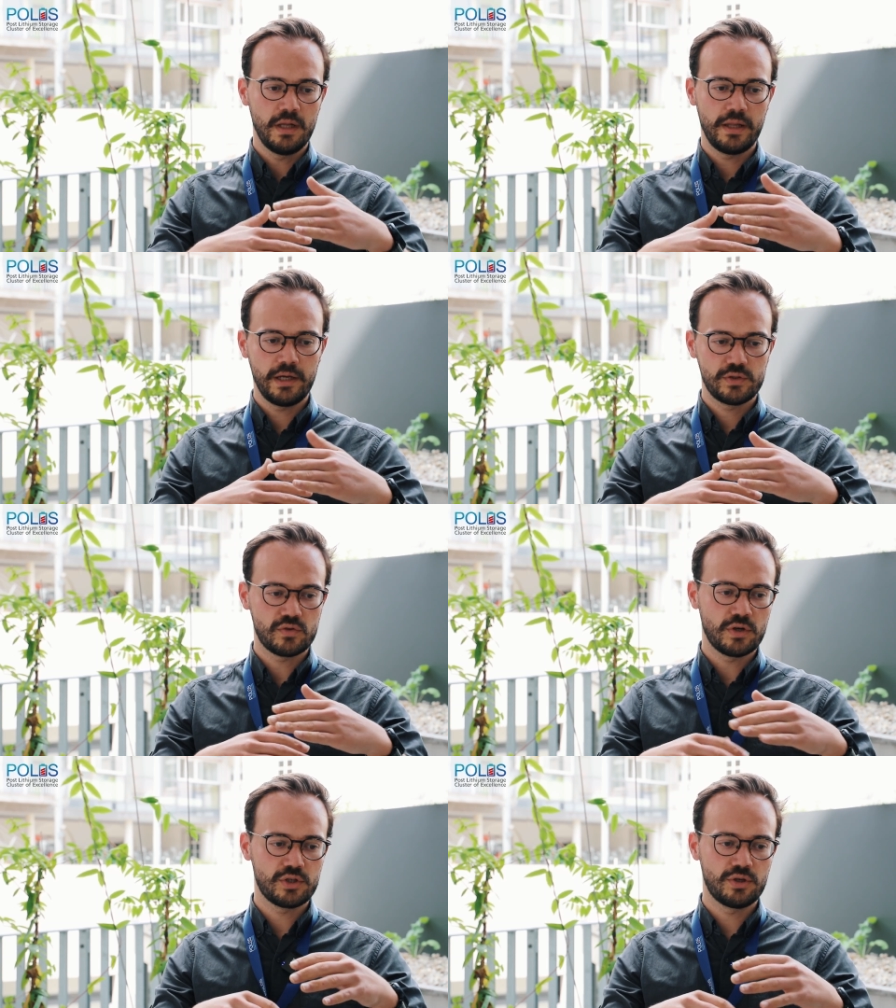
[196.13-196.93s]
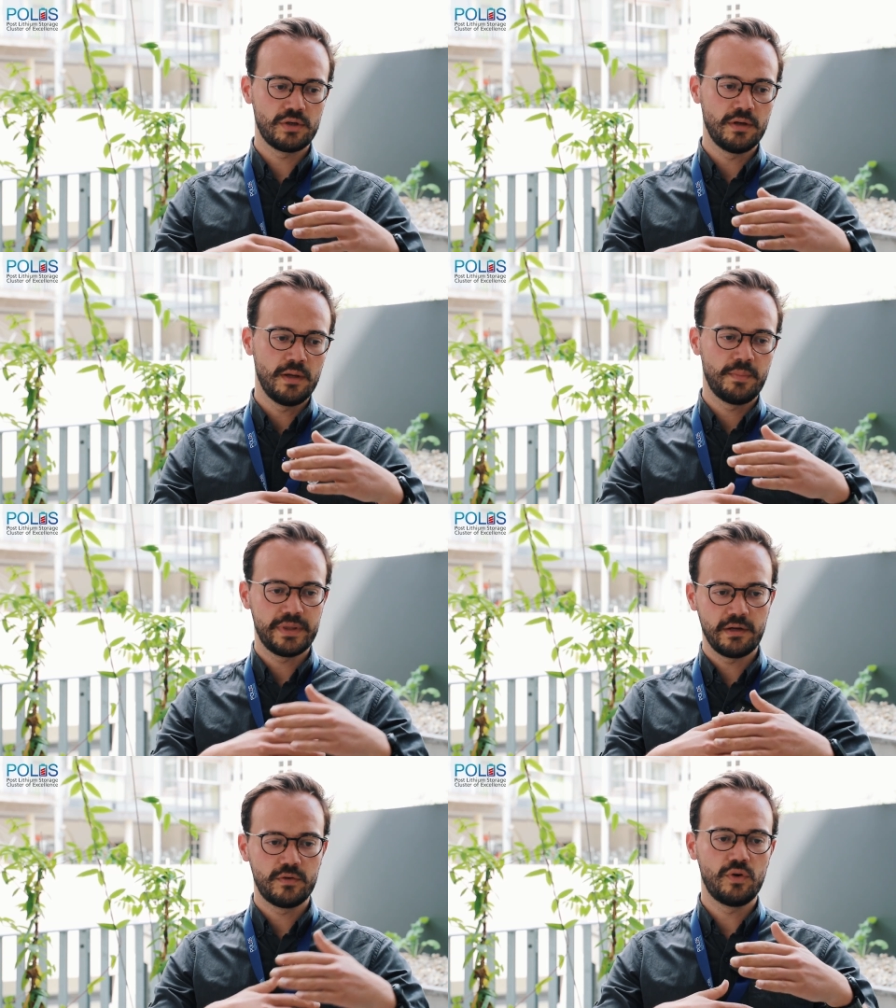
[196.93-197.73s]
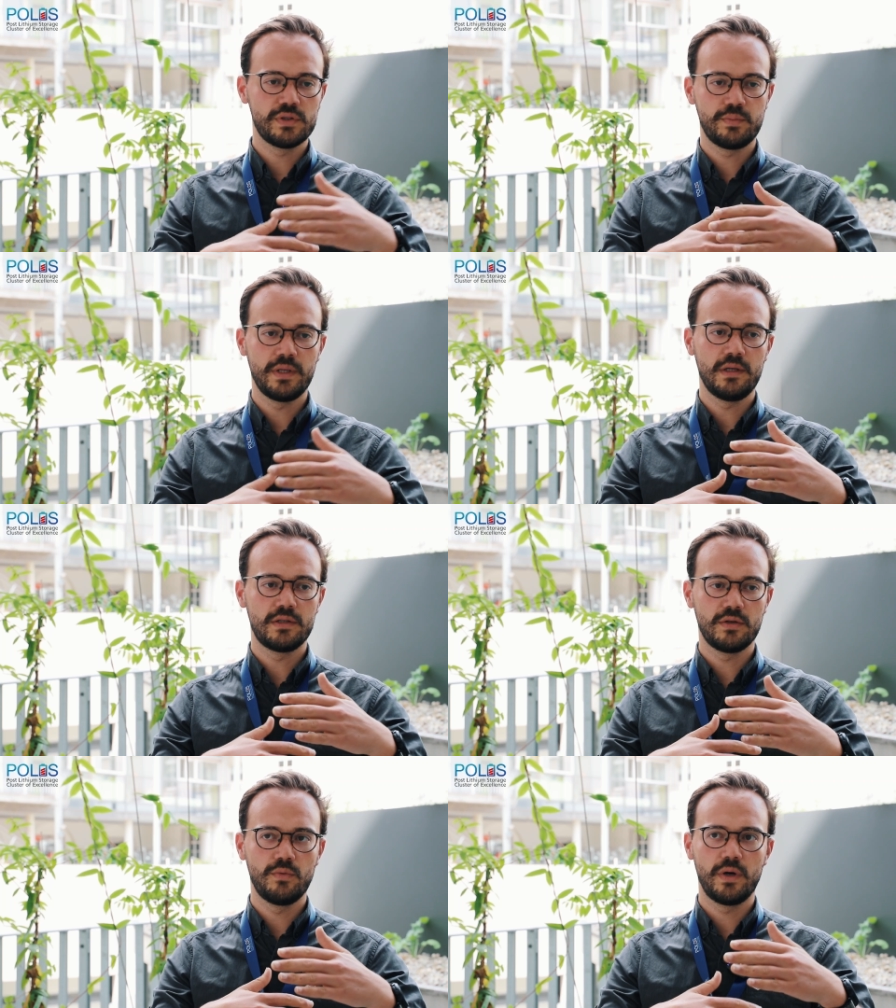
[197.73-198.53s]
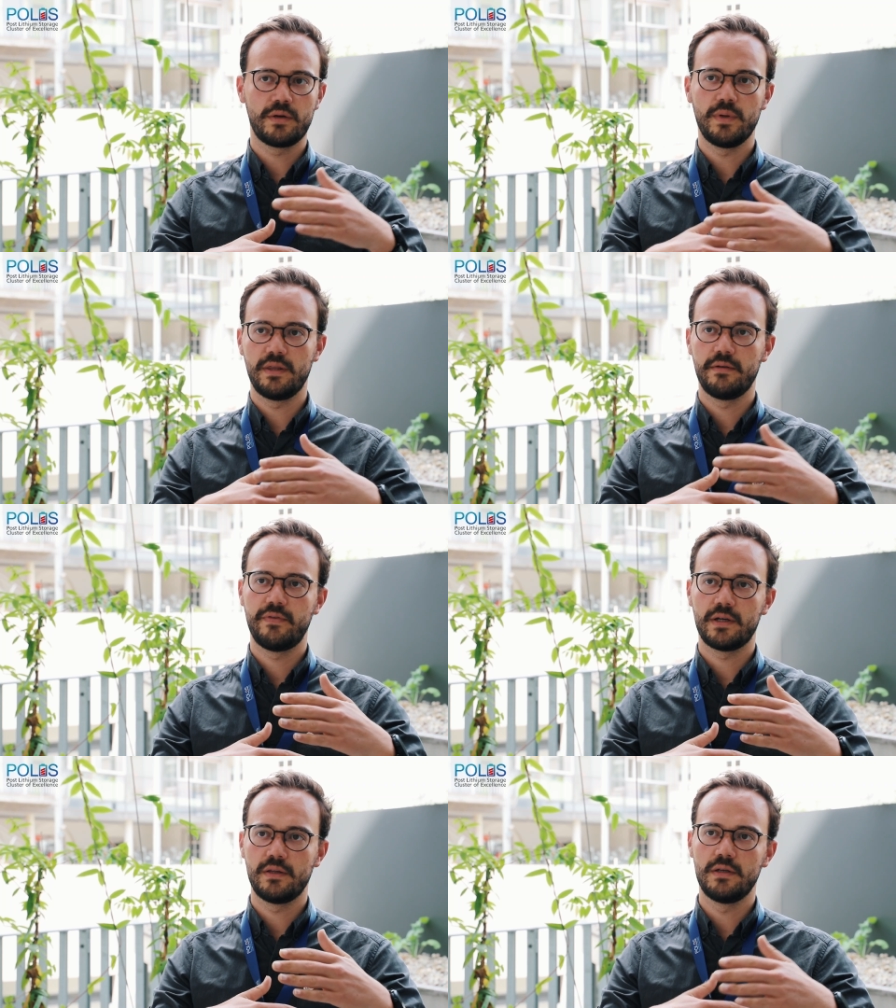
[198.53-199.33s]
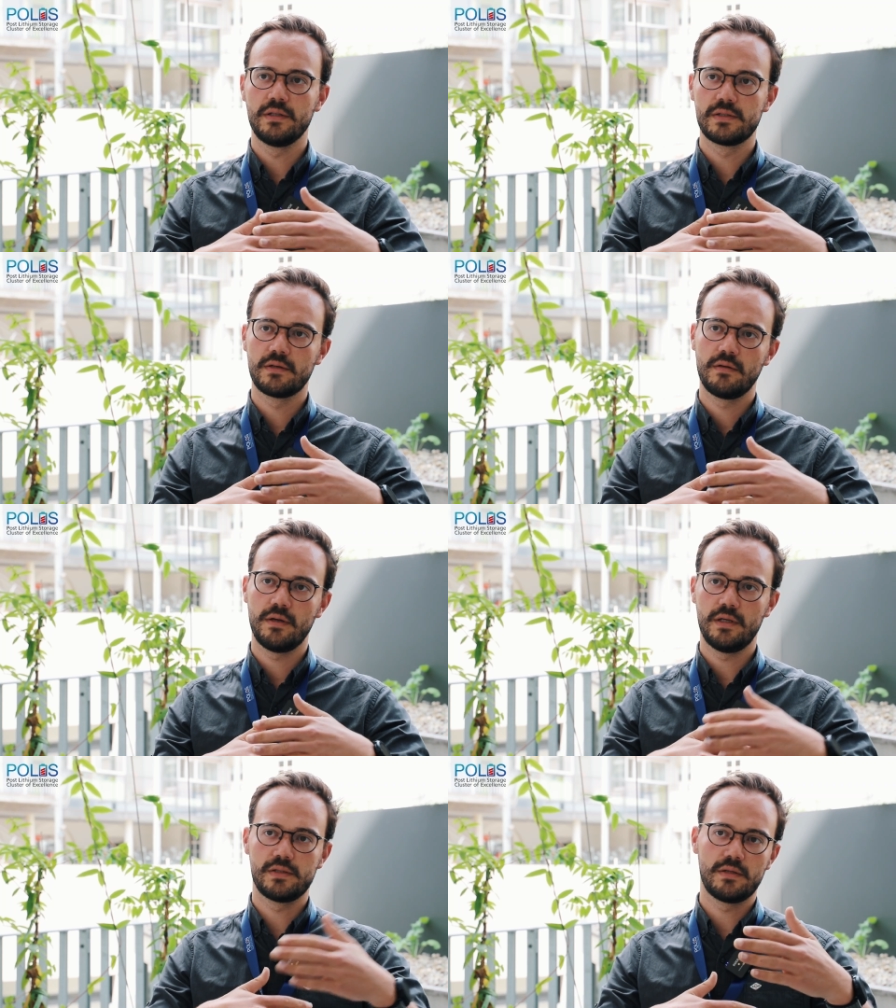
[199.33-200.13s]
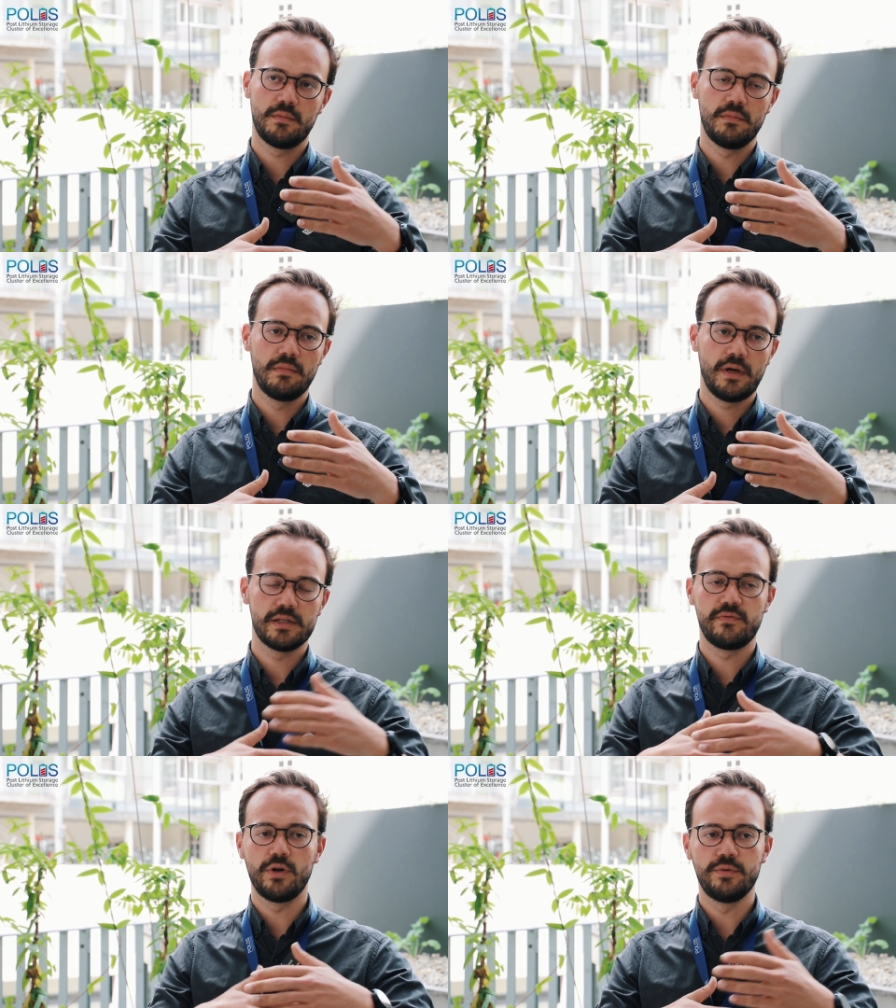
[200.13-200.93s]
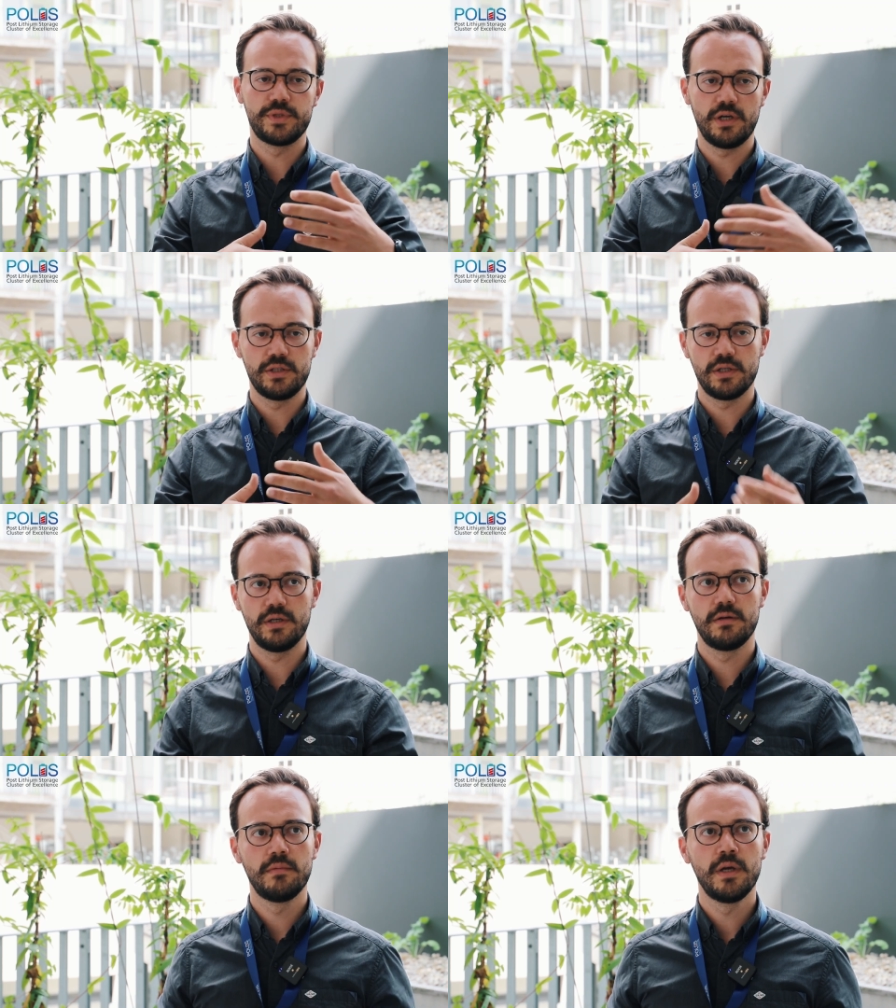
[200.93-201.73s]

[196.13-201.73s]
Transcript: layered structure, but then of course we need to work with the effect that is, is um, has volume change in it.